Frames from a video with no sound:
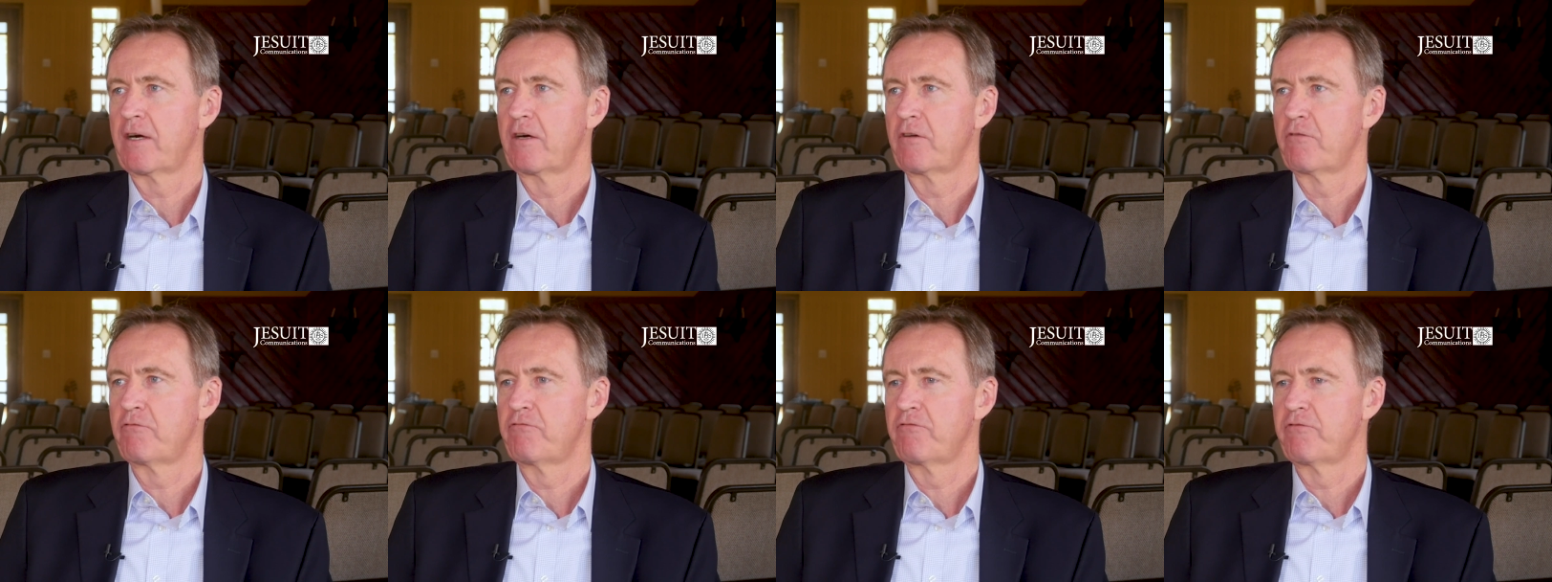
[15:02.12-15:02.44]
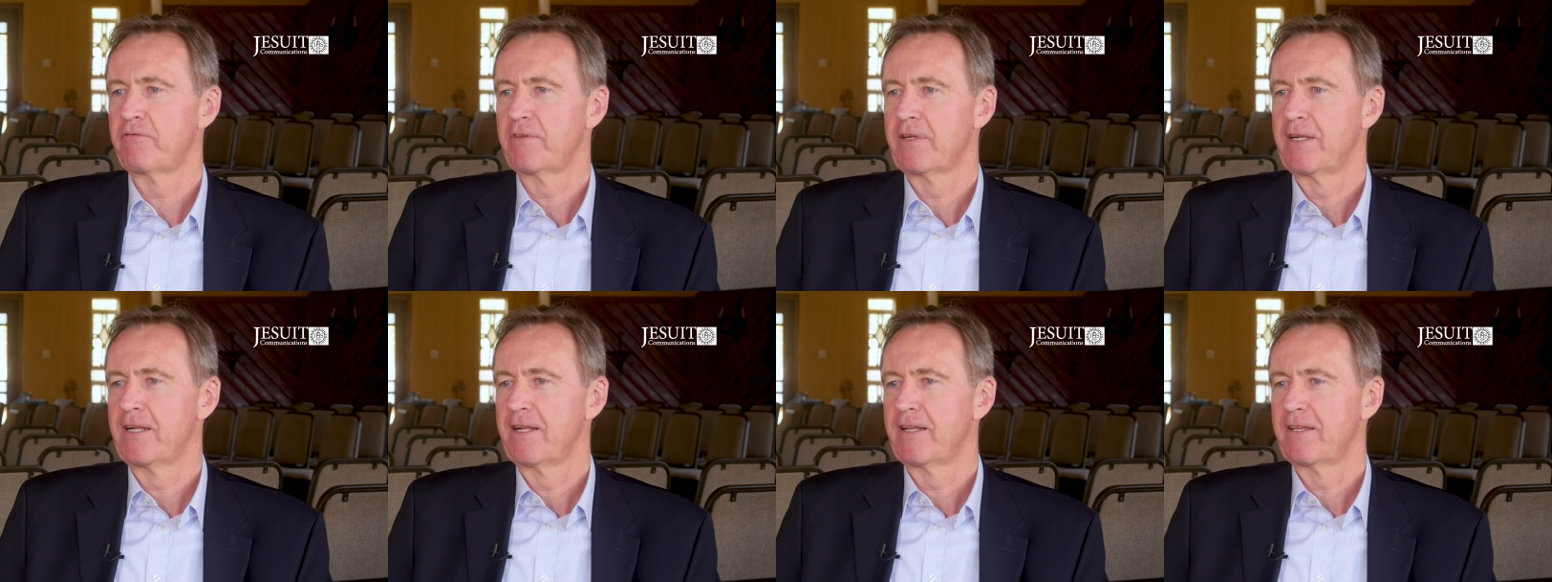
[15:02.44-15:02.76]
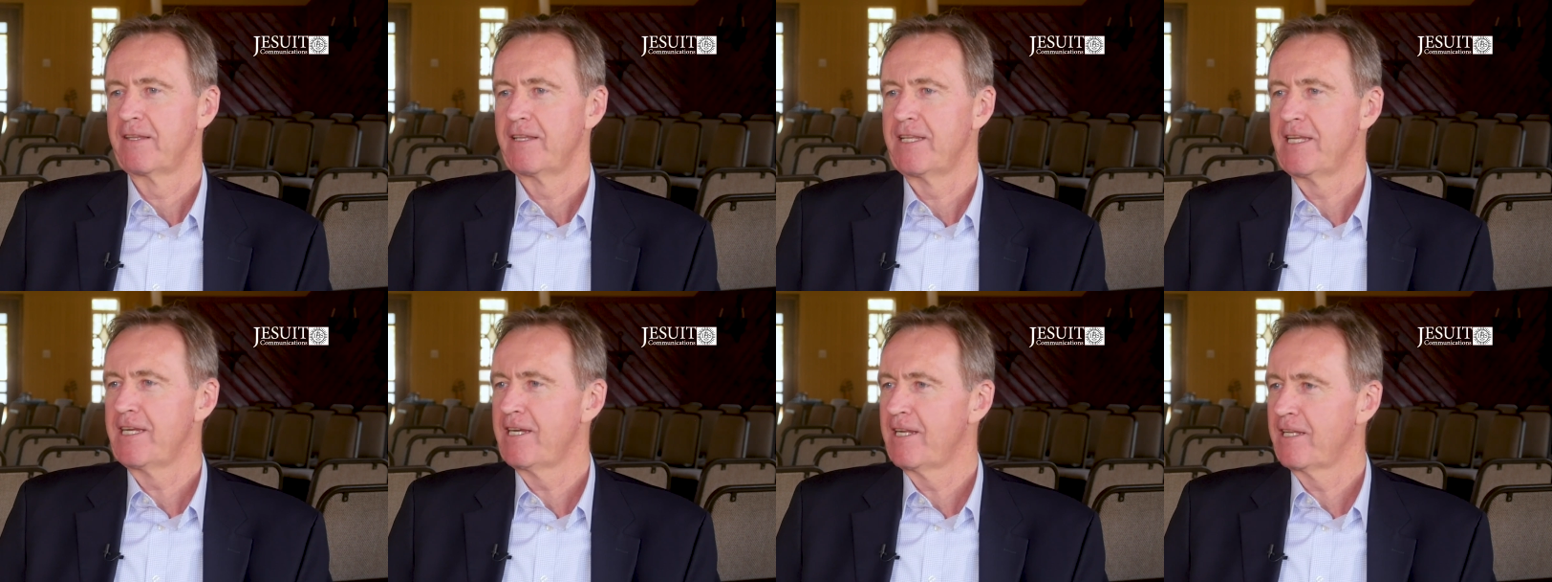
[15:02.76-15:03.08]
of
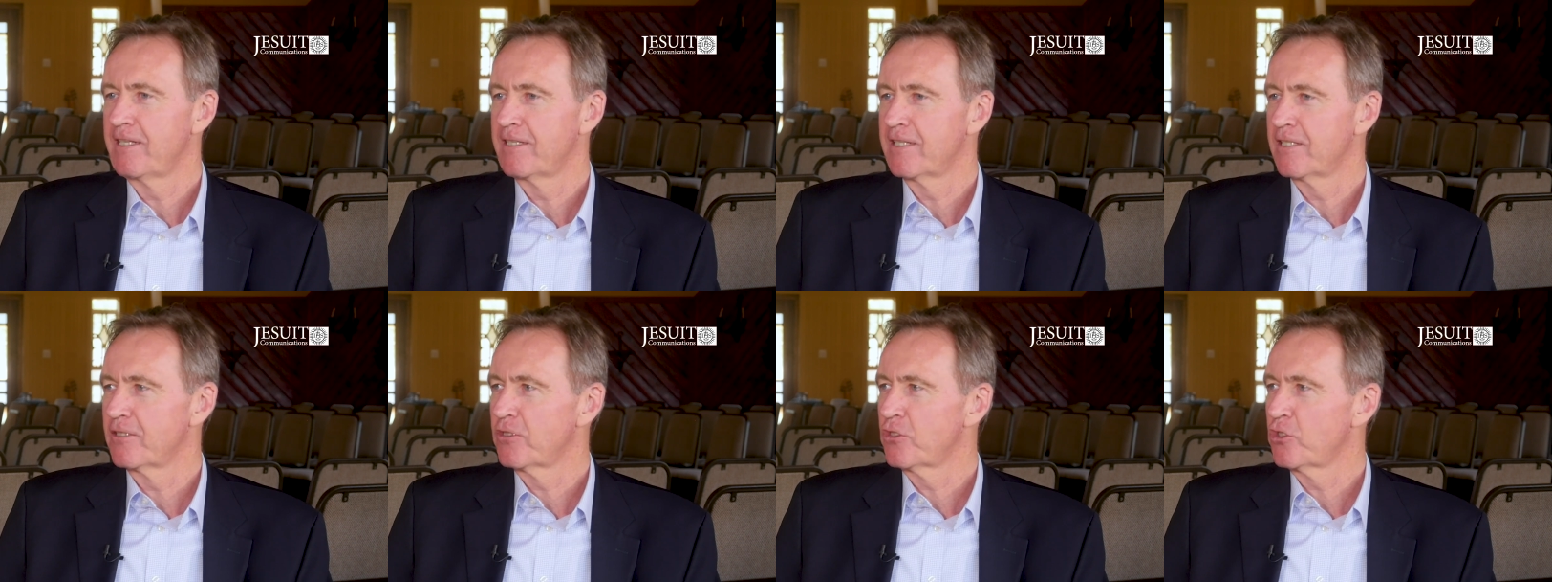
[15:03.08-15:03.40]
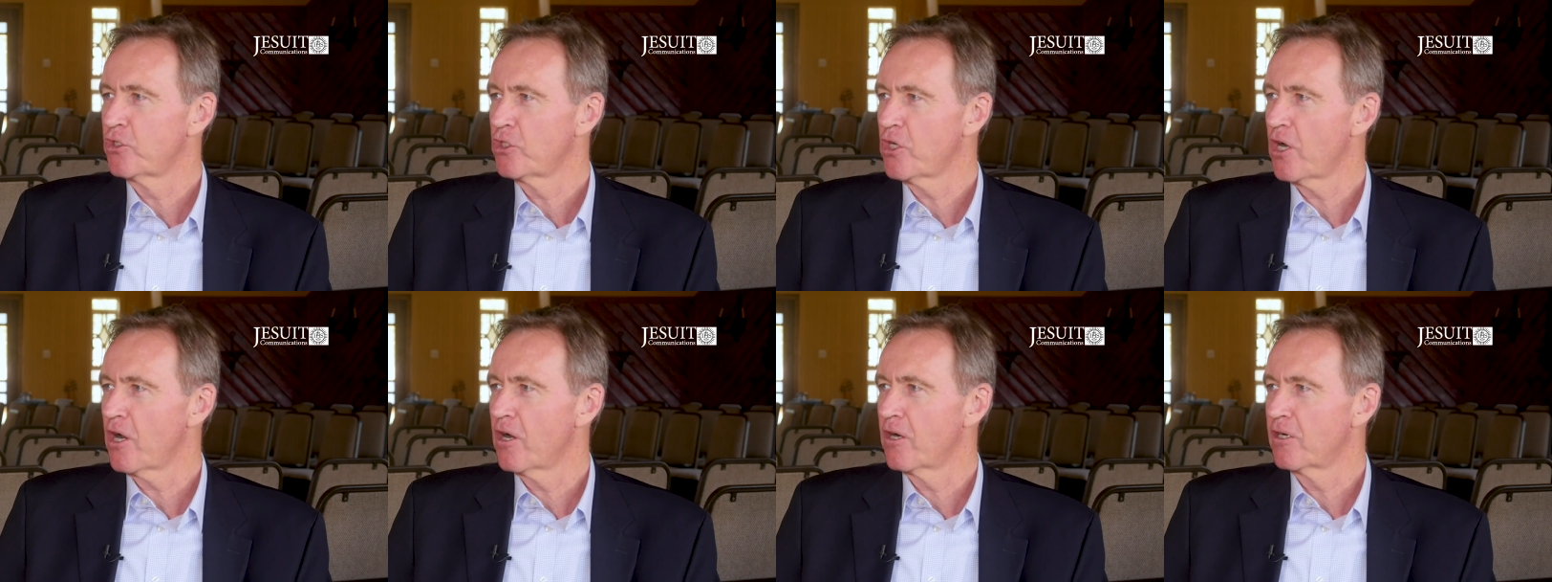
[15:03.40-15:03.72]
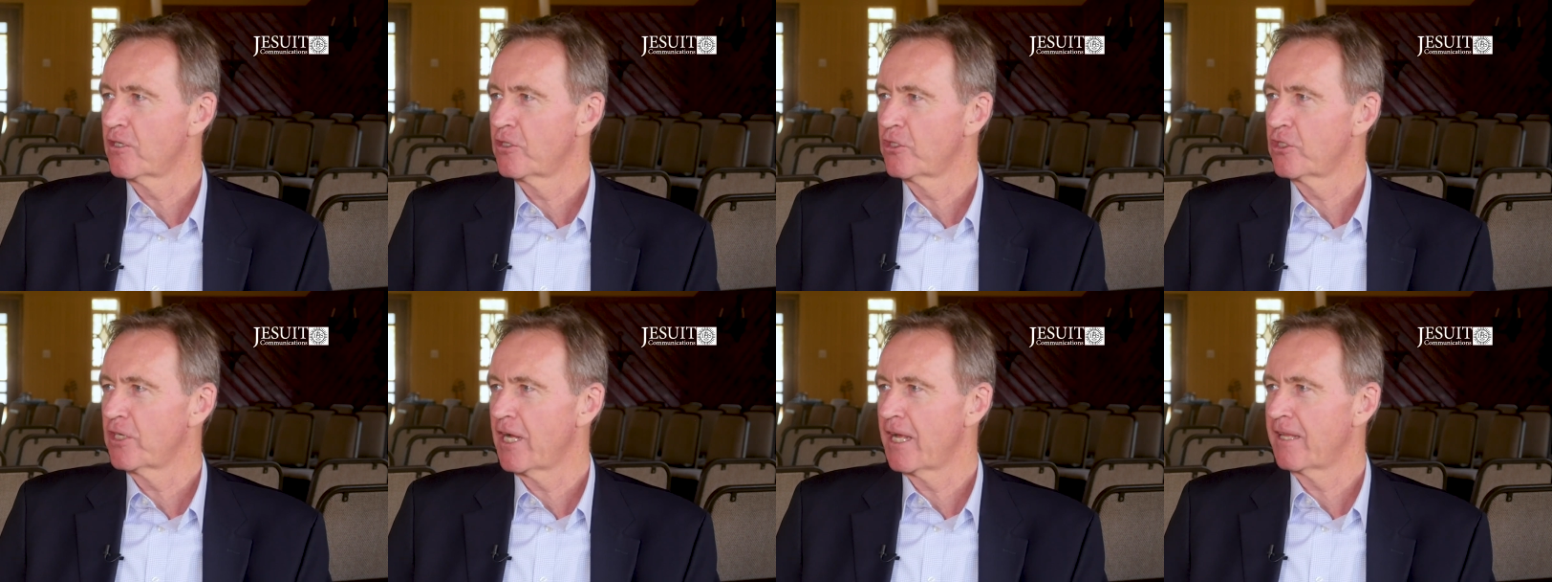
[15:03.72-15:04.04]
leading this
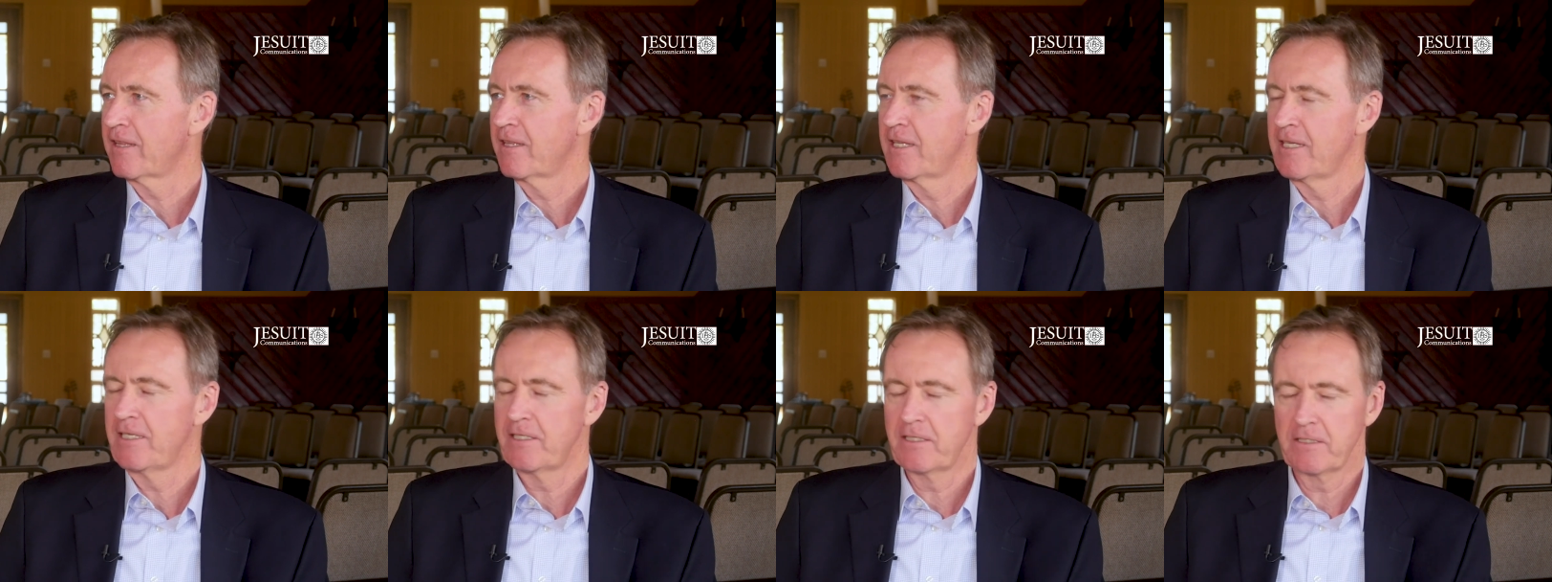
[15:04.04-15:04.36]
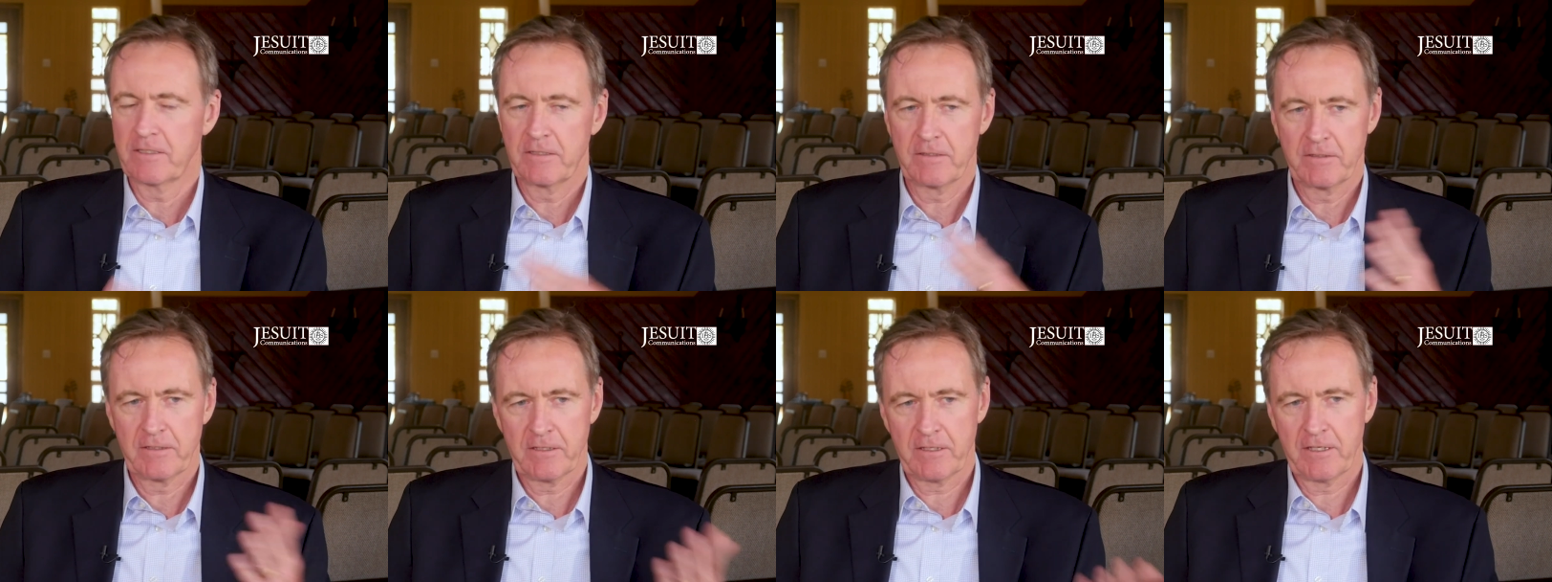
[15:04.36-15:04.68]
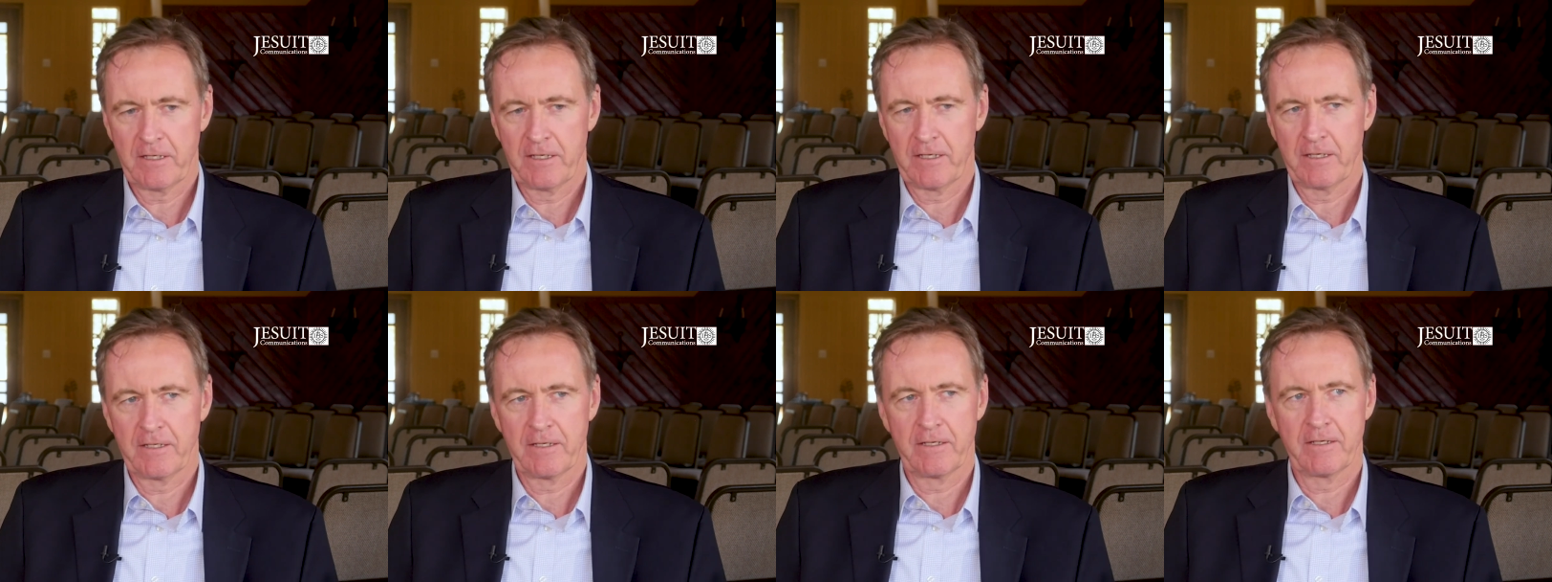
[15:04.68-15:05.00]
church, at least
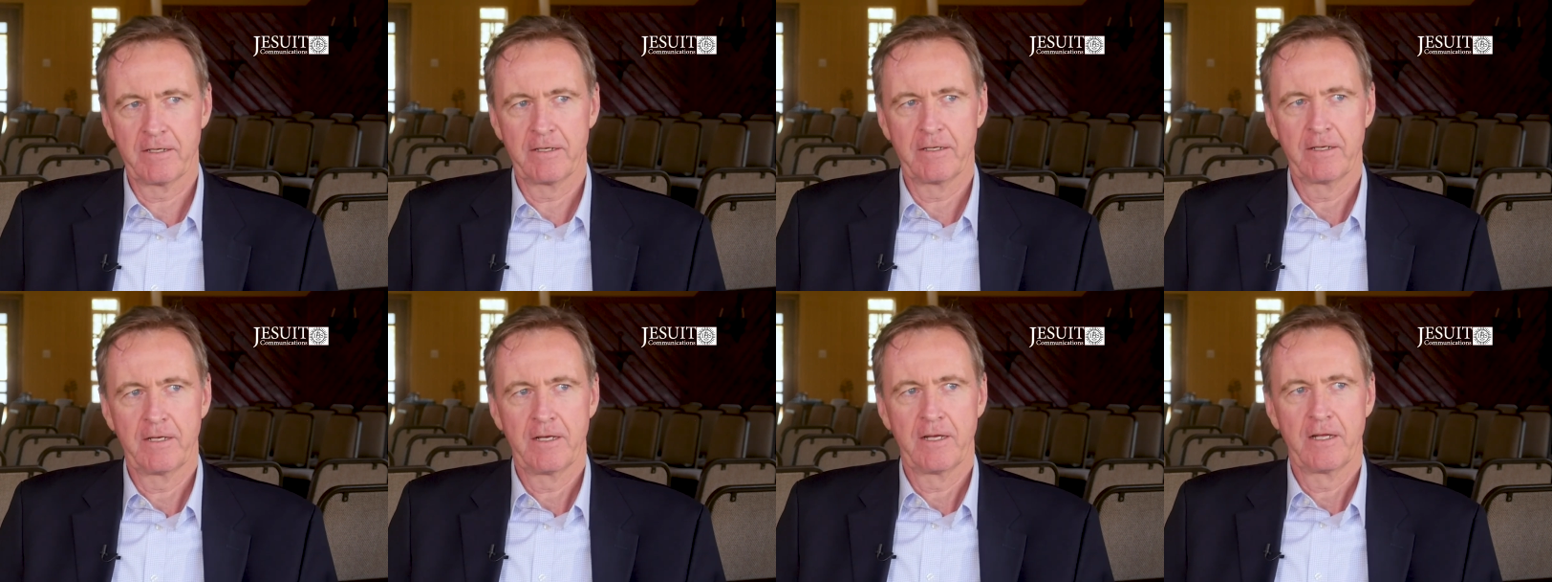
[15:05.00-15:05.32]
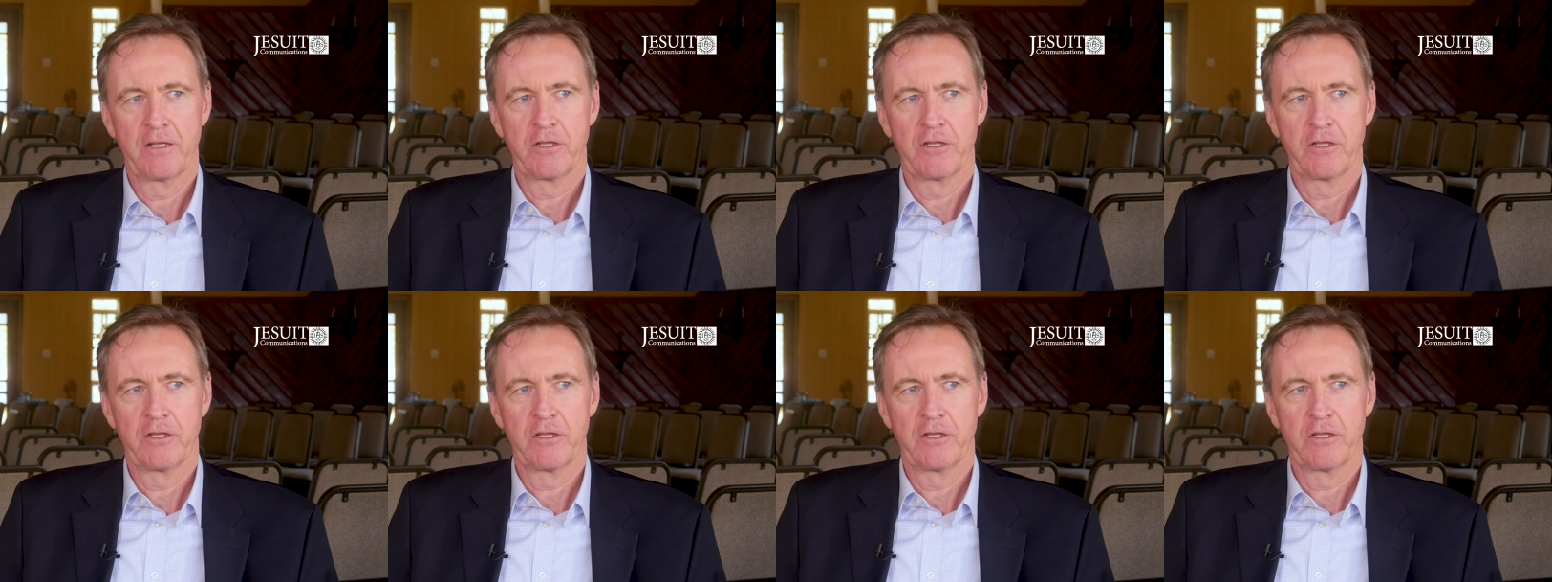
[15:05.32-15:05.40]
in